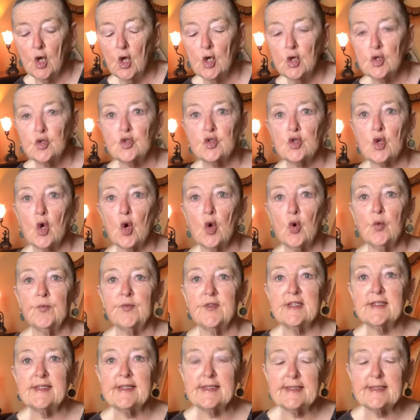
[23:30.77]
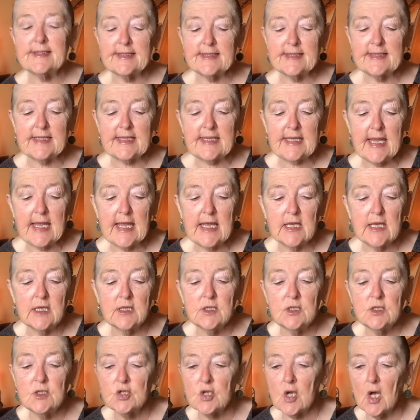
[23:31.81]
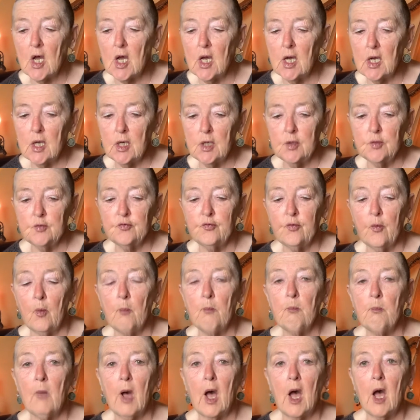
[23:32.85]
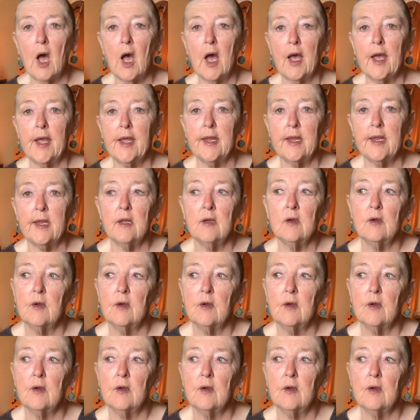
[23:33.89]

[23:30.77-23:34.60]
So this is the end of my